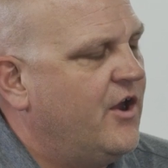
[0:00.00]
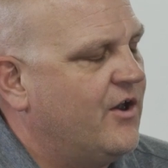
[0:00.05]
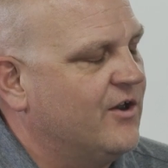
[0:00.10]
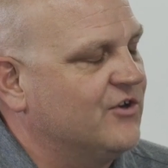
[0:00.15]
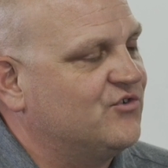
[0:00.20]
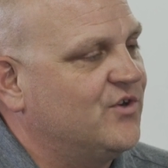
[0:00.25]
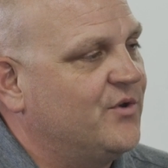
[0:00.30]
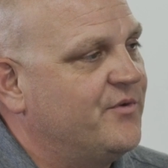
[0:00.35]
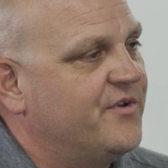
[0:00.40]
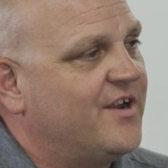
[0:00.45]
All
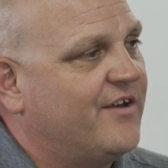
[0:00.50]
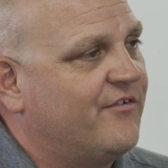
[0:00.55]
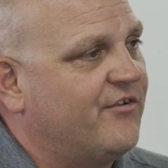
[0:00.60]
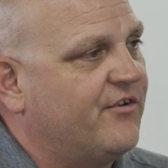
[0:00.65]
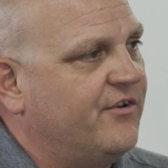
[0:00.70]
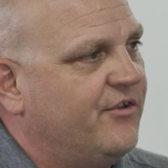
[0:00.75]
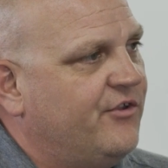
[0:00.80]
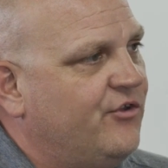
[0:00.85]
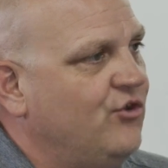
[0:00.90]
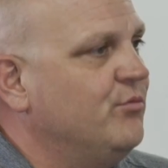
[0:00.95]
right, so now we've
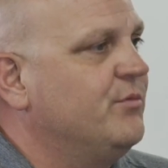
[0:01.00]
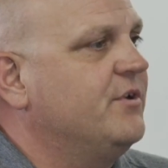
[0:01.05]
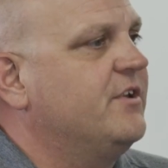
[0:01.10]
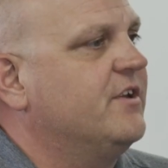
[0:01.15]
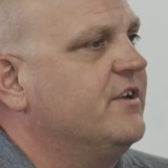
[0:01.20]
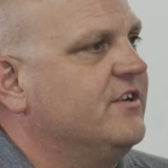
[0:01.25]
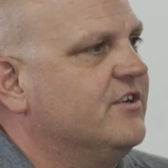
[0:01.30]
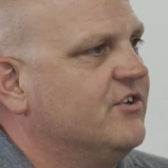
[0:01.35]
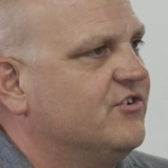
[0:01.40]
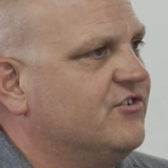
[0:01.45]
covered humid
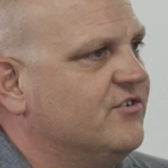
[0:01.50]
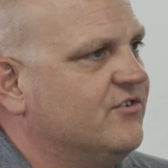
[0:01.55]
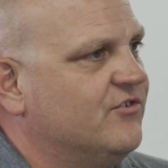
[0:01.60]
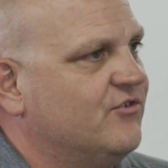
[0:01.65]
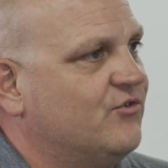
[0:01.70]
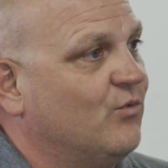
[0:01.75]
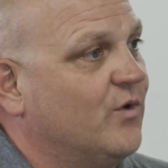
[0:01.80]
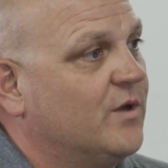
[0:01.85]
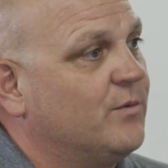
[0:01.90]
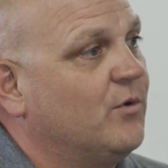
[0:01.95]

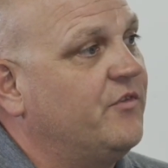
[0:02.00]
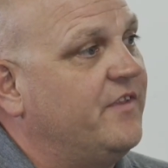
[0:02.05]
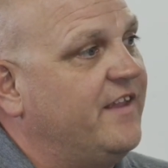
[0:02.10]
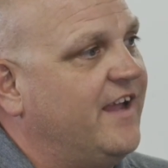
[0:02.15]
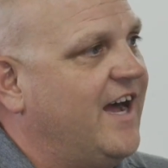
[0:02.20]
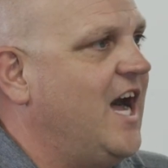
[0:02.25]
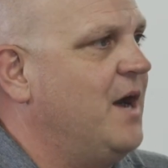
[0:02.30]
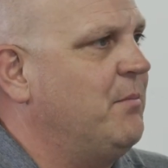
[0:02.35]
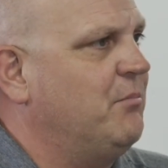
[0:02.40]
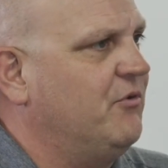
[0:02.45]
conditions. What about
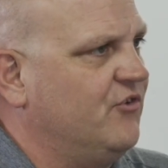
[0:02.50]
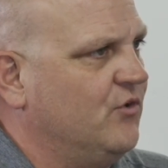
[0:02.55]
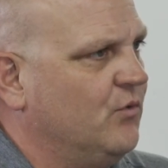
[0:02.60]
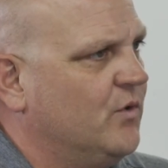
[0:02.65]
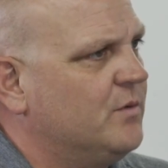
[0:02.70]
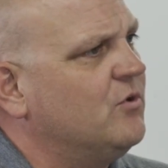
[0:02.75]
the opposite?